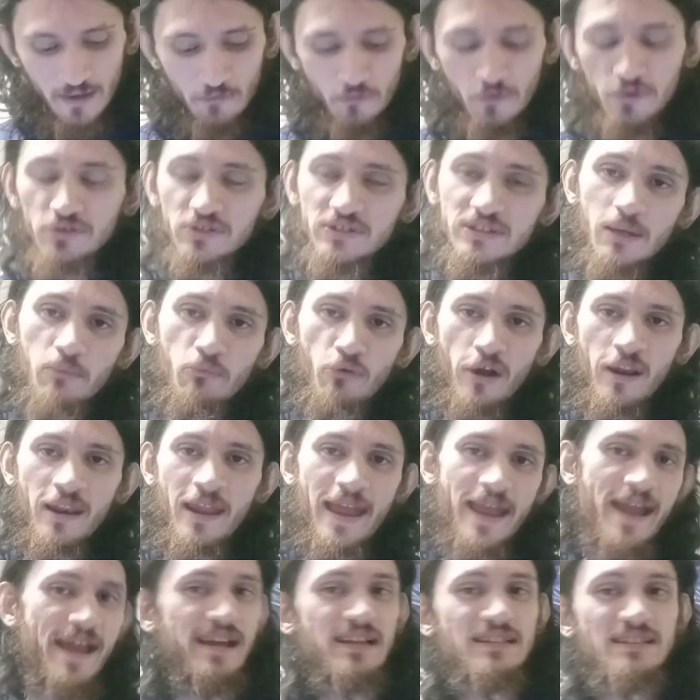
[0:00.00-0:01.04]
Where someone
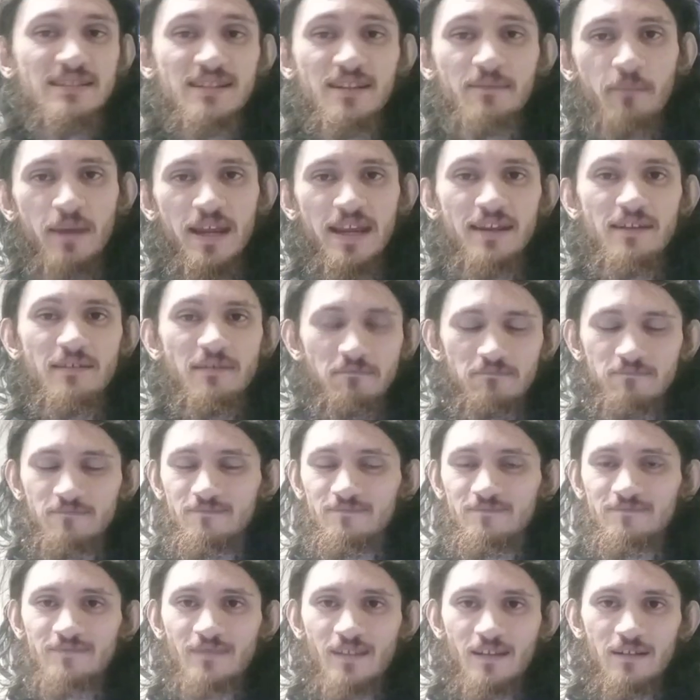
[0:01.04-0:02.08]
asked me
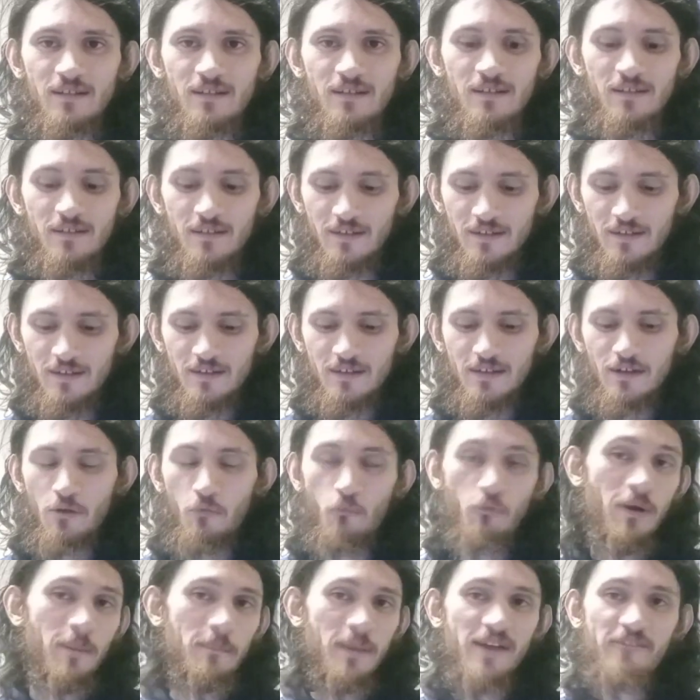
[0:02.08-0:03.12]

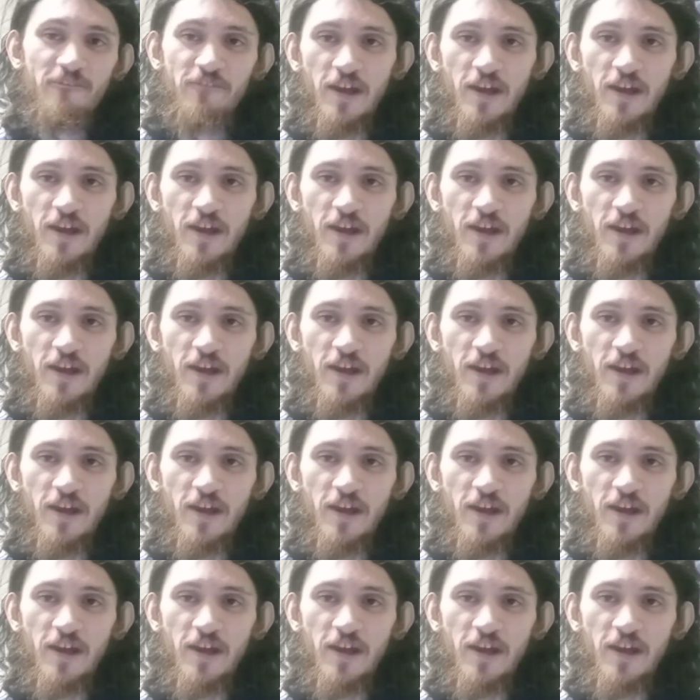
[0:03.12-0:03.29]
what my